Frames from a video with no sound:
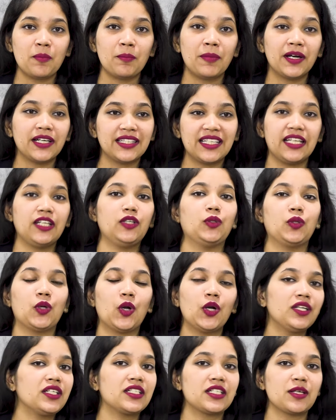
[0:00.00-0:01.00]
but they do
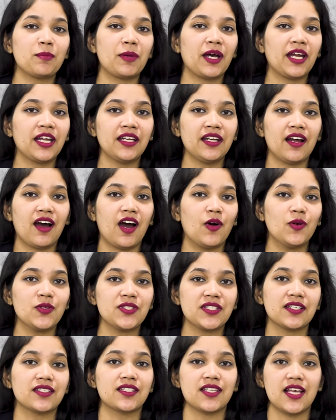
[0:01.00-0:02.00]
not determine how
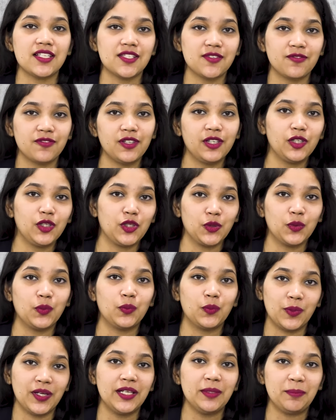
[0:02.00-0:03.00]
successful you
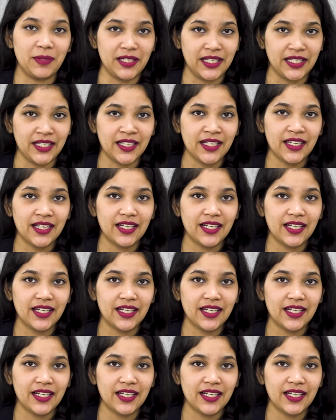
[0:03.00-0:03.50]
will be.